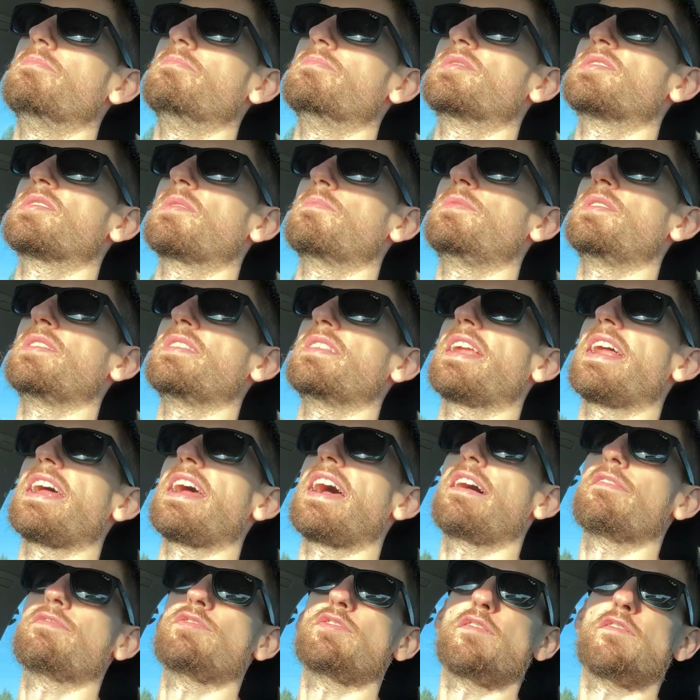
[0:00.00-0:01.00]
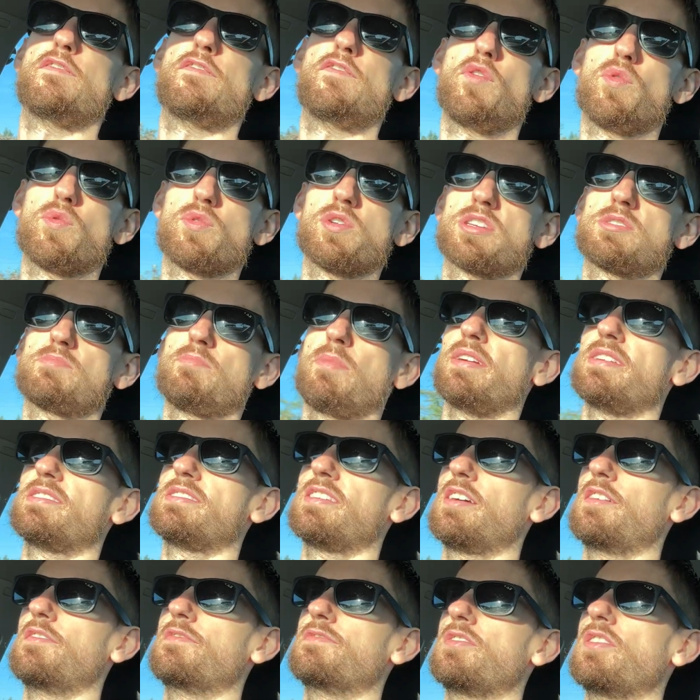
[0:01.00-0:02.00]
something that I have to force
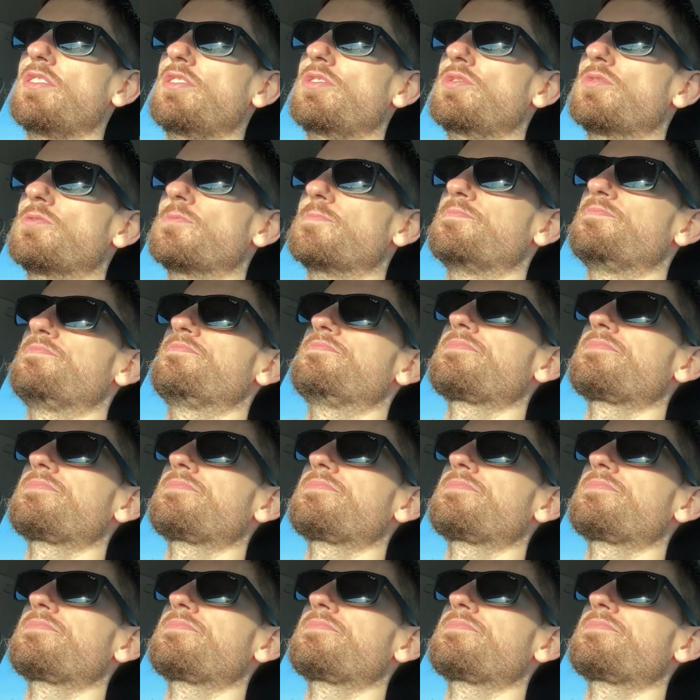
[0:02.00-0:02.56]
myself to do.